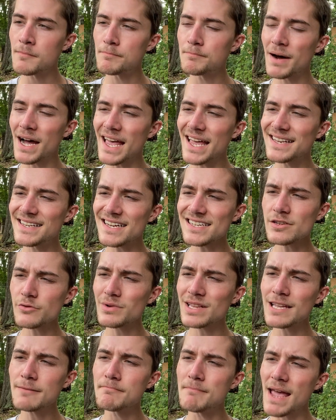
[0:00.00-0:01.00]
But it doesn't
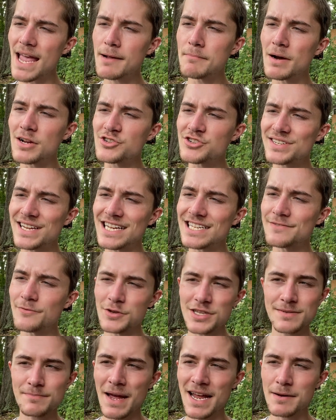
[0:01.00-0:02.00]
really make much sense
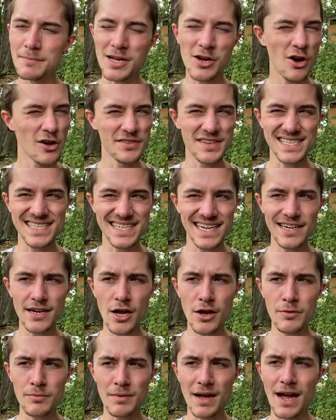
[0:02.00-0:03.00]
for this pen to be called the
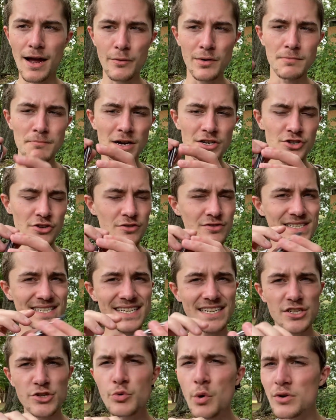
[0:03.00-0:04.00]
Signo. I would much rather
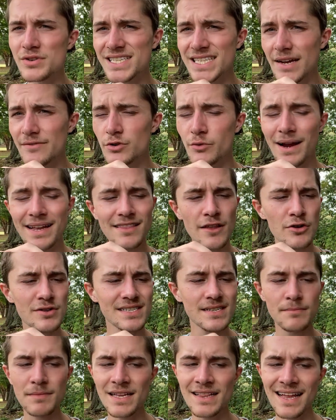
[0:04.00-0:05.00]
see 207 right there or
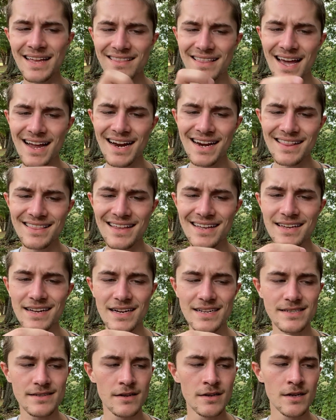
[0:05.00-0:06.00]
something like that kind of thing,
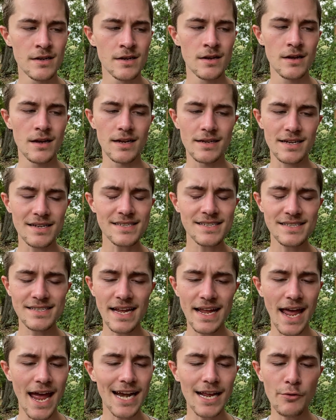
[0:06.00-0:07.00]
because it doesn't
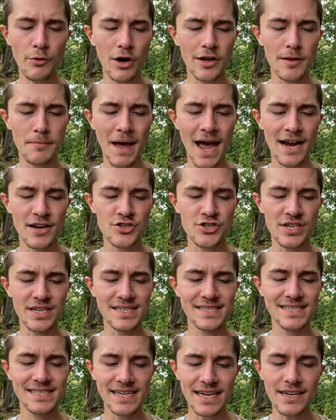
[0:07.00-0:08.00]
say anywhere on the packaging
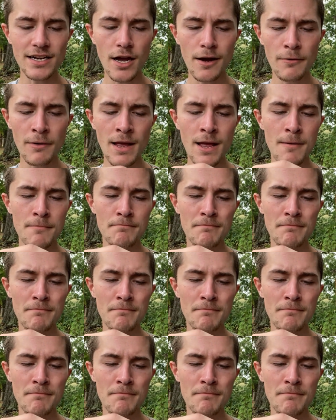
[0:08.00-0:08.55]
Signo.